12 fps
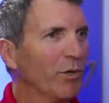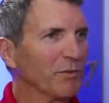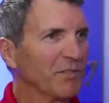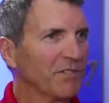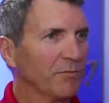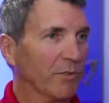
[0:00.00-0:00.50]

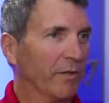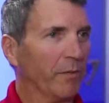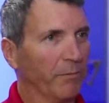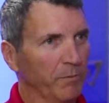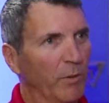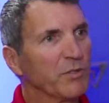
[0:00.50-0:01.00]
most
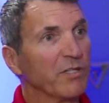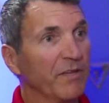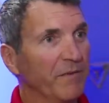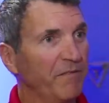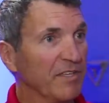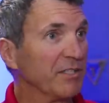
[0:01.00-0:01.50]
of
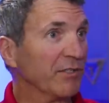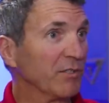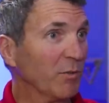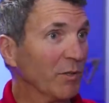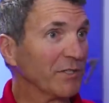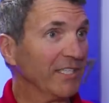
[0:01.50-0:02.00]
the
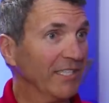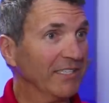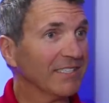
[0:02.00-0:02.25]
visitors won't see it.